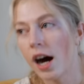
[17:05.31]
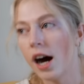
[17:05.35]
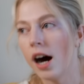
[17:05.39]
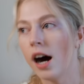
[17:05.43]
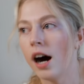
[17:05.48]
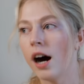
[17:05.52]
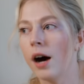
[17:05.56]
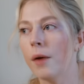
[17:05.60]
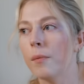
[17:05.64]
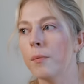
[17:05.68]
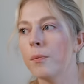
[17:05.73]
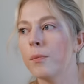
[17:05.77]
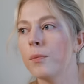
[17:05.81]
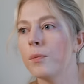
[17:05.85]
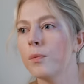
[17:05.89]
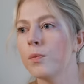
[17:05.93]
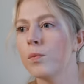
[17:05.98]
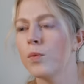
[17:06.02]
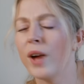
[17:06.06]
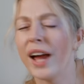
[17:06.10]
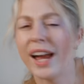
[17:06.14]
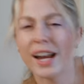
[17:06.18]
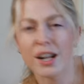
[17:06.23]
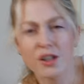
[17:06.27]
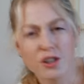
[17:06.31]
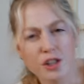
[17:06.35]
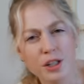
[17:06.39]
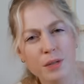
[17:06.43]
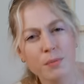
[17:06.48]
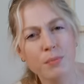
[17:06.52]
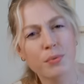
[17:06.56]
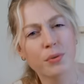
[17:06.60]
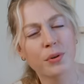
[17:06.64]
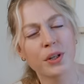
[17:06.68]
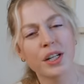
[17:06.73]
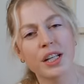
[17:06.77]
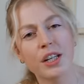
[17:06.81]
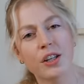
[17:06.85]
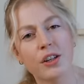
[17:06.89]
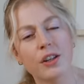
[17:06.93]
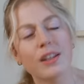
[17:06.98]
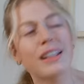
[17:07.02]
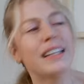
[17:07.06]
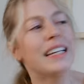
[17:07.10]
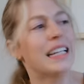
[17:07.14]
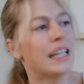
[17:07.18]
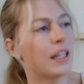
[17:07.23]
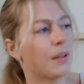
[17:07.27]
Actually pretty
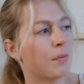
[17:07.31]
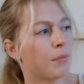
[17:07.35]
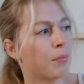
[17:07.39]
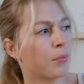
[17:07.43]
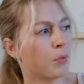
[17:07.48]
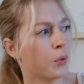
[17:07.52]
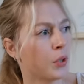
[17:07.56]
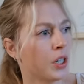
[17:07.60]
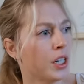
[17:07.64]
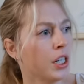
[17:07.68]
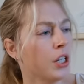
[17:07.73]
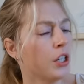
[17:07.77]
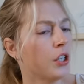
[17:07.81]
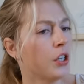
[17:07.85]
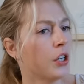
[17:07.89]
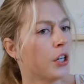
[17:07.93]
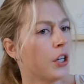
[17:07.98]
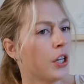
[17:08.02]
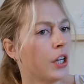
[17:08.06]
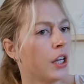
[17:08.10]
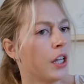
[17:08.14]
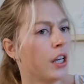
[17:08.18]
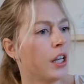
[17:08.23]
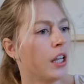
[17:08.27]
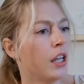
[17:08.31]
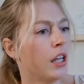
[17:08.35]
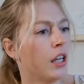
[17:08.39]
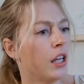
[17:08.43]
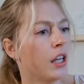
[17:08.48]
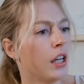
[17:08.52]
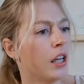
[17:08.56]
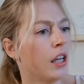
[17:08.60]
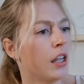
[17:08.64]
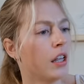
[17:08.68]
good.